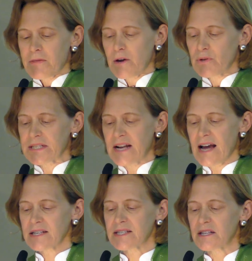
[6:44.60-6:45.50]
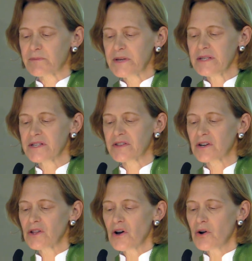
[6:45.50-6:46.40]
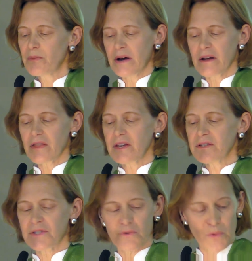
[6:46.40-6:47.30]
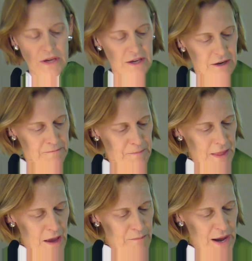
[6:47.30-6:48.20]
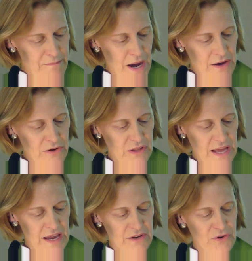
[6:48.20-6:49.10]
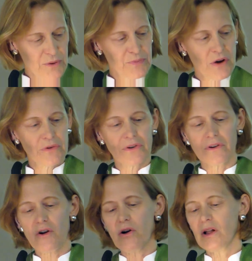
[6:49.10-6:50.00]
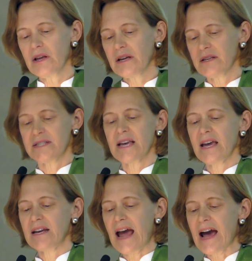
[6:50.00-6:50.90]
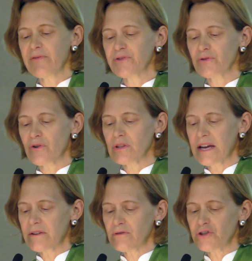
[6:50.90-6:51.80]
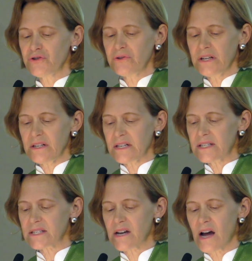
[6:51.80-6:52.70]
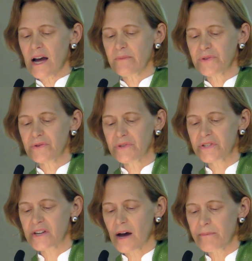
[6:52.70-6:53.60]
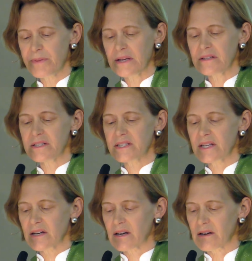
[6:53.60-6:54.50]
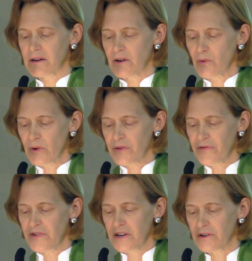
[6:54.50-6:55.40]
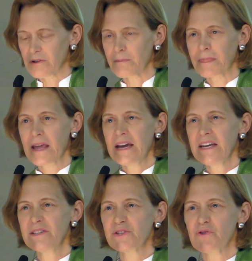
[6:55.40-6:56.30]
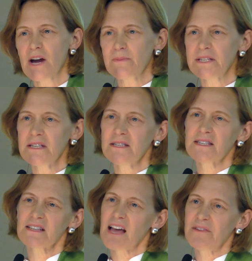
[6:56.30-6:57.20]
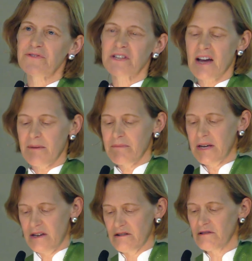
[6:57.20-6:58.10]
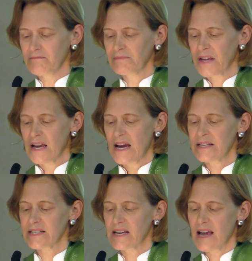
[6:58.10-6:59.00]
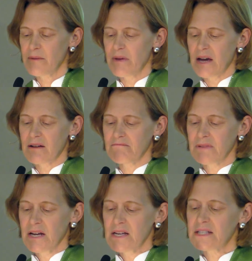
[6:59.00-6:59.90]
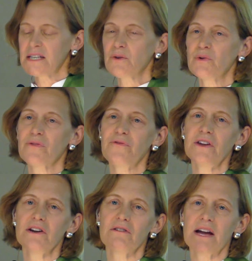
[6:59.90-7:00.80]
There was an excellent piece in the Globe this week by Michael Andor Broder saying, after Orlando shooting, it's time to stop being sick with fear. He describes his lifetime here as a gay man, sick with fear,